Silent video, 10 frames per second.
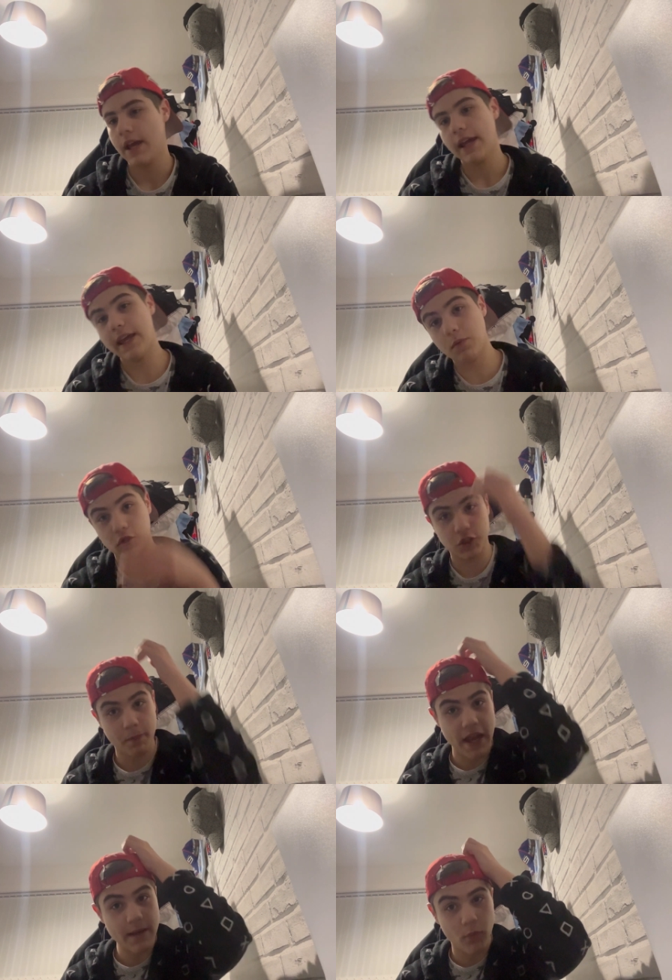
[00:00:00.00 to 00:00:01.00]
He will
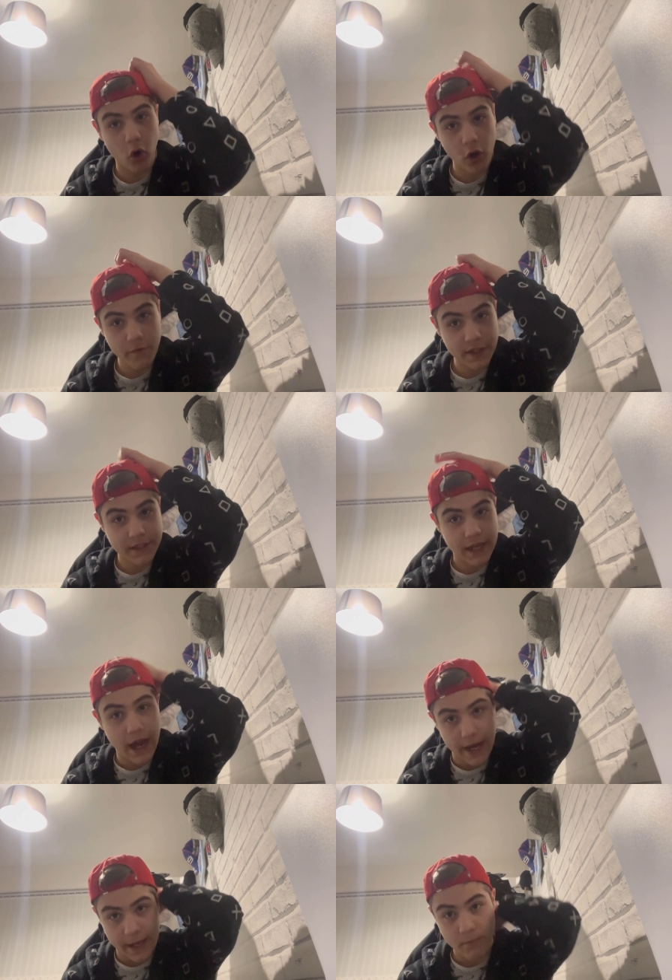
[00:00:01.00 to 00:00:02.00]
spend more of his
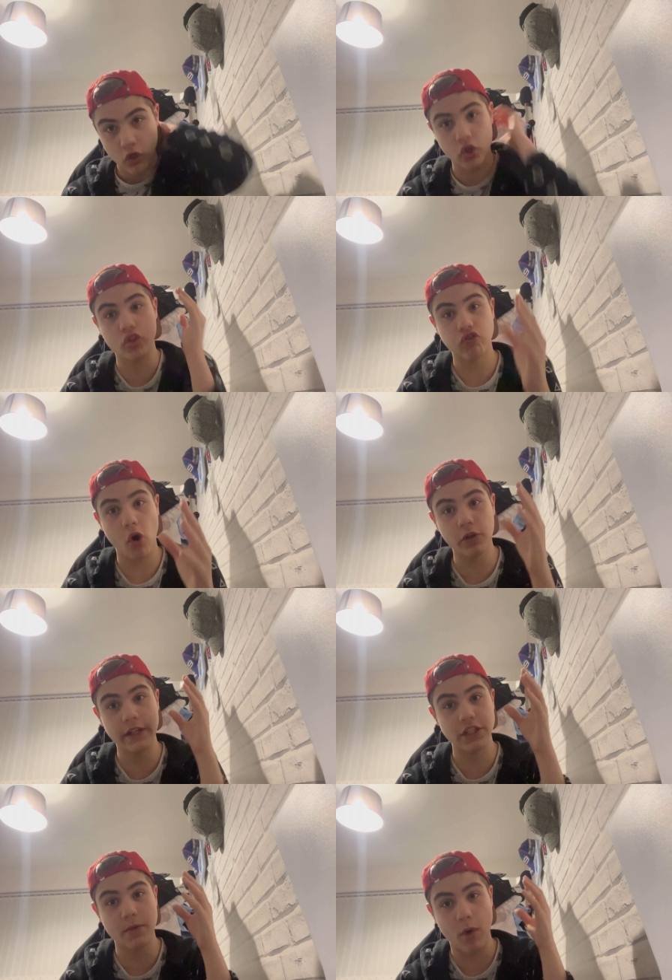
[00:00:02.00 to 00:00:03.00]
time
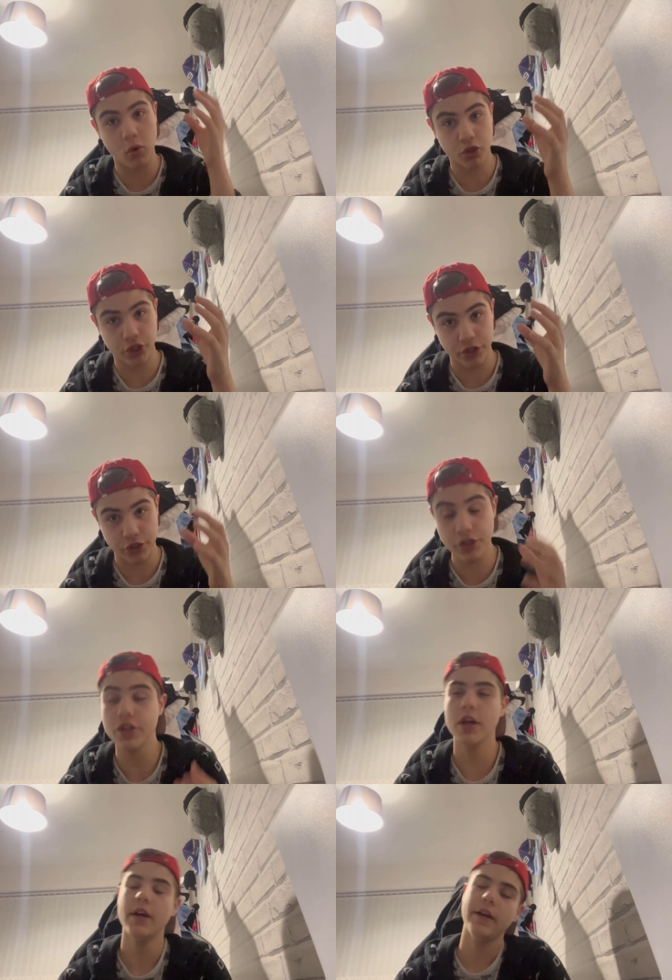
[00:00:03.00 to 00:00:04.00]
controlling his emotions,